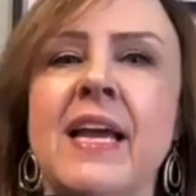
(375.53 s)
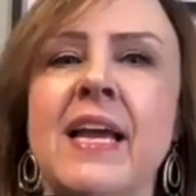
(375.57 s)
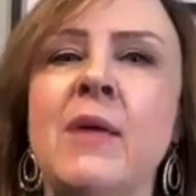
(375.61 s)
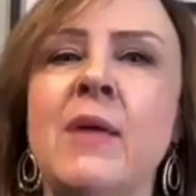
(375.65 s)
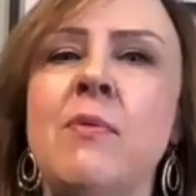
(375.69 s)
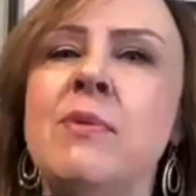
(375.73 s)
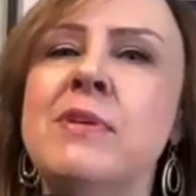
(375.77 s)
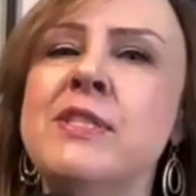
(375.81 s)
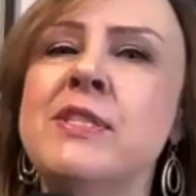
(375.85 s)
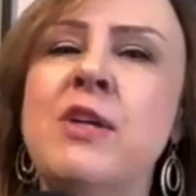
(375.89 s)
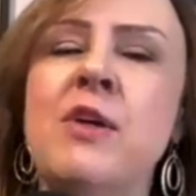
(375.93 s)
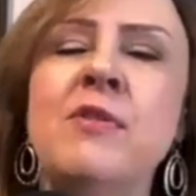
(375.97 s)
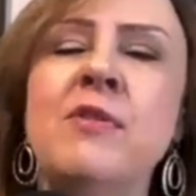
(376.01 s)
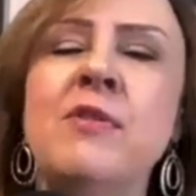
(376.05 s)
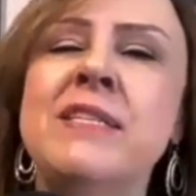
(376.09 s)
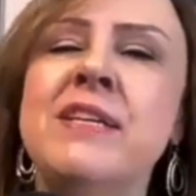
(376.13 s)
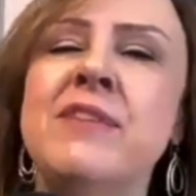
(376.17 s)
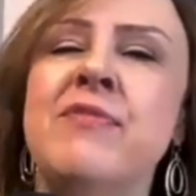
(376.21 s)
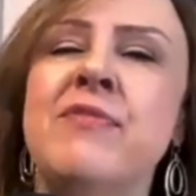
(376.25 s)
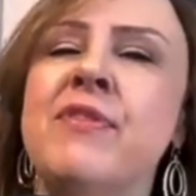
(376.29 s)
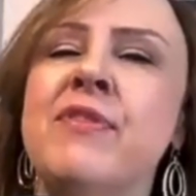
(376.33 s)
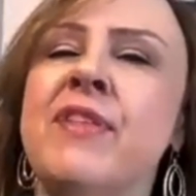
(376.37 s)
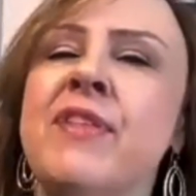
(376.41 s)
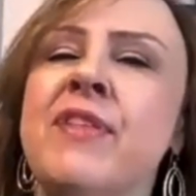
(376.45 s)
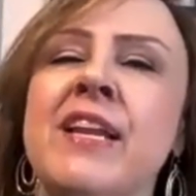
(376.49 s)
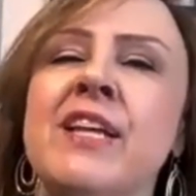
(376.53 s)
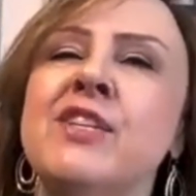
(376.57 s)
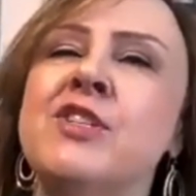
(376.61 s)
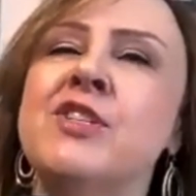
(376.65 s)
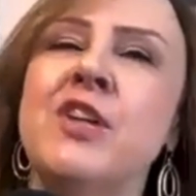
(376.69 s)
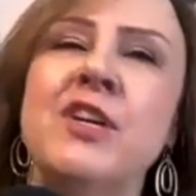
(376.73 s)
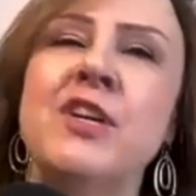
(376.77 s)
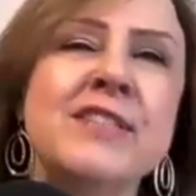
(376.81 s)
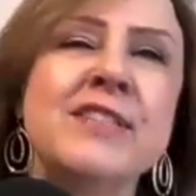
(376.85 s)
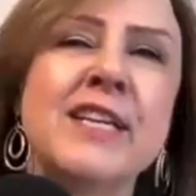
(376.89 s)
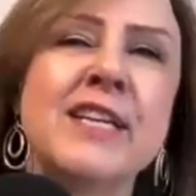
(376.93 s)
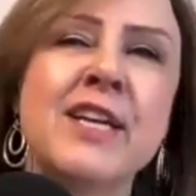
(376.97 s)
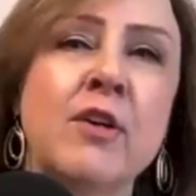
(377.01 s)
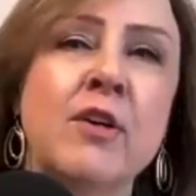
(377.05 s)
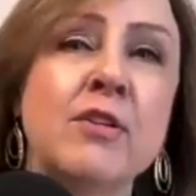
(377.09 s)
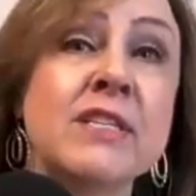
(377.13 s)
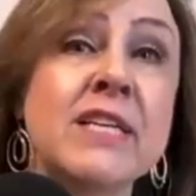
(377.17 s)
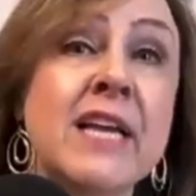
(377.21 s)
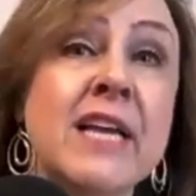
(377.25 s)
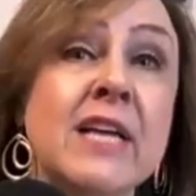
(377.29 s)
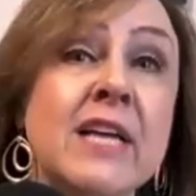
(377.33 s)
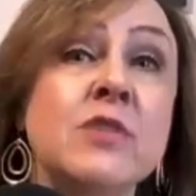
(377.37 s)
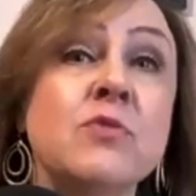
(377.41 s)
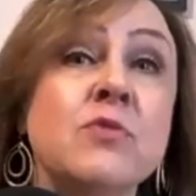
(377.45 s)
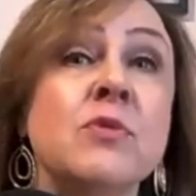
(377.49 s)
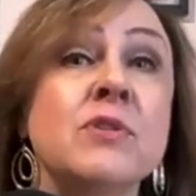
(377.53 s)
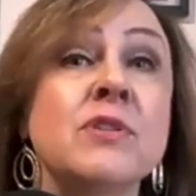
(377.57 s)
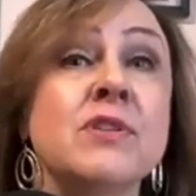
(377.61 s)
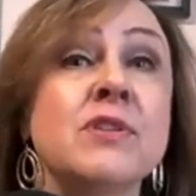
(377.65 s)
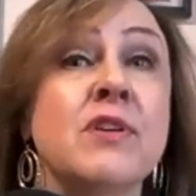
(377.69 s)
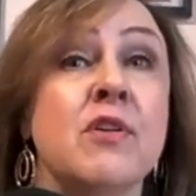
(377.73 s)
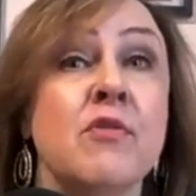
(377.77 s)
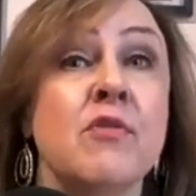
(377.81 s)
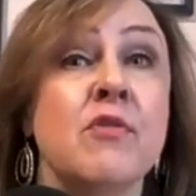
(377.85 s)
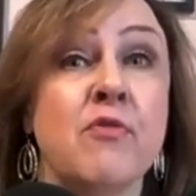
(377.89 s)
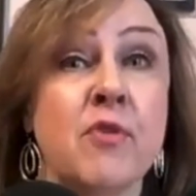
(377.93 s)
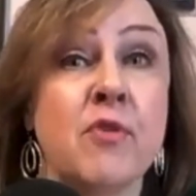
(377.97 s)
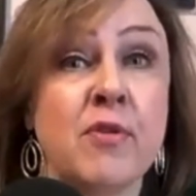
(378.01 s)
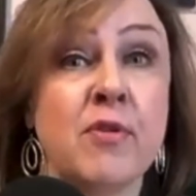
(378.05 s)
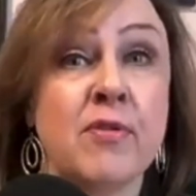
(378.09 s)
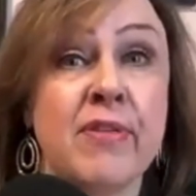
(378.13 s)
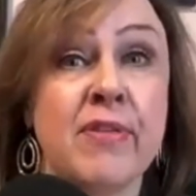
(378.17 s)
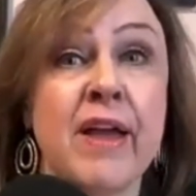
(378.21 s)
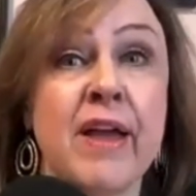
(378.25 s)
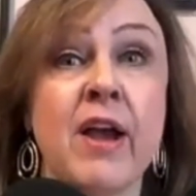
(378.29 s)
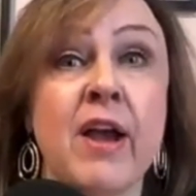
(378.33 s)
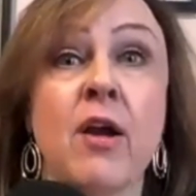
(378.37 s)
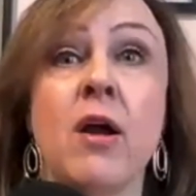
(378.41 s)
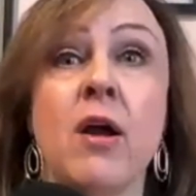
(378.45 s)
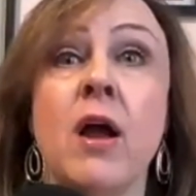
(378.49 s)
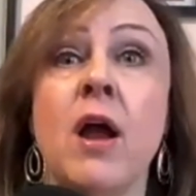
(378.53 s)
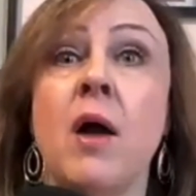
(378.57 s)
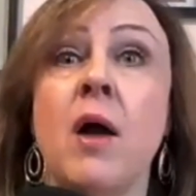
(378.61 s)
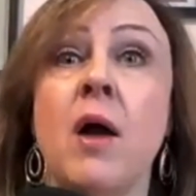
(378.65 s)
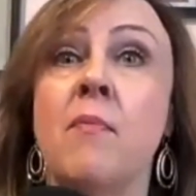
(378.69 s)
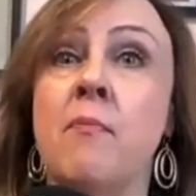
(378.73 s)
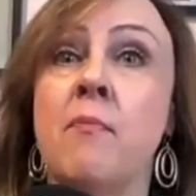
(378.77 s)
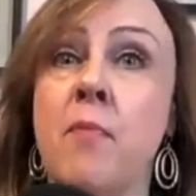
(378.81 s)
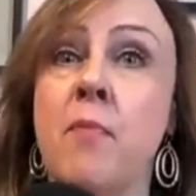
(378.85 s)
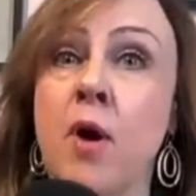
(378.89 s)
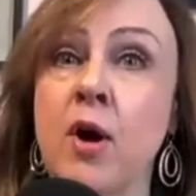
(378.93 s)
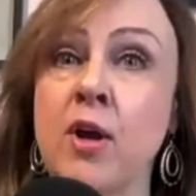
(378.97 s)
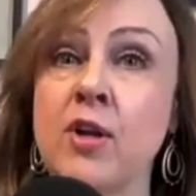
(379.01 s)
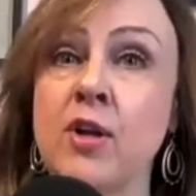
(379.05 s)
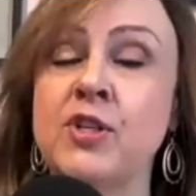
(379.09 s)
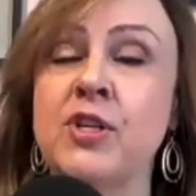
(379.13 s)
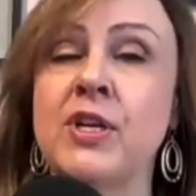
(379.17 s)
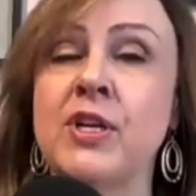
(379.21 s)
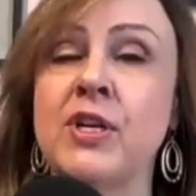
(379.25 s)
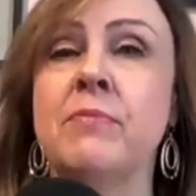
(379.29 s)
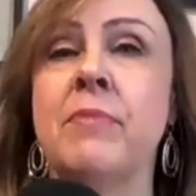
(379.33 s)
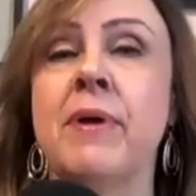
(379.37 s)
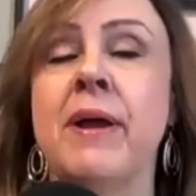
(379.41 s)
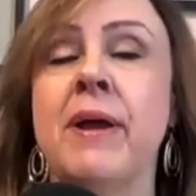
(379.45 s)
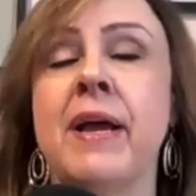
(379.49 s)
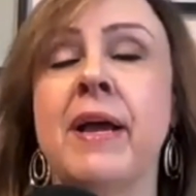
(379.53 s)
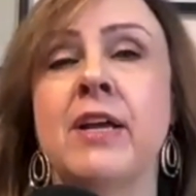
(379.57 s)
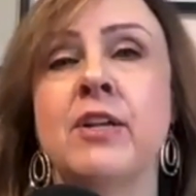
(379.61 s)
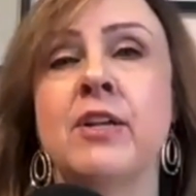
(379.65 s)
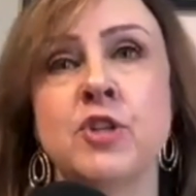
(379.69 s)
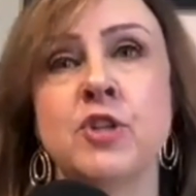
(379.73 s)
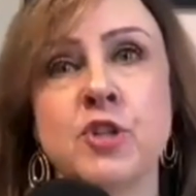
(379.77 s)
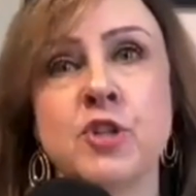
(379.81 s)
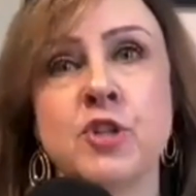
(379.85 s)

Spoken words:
It was no different than adjusting our schedules for their marching band,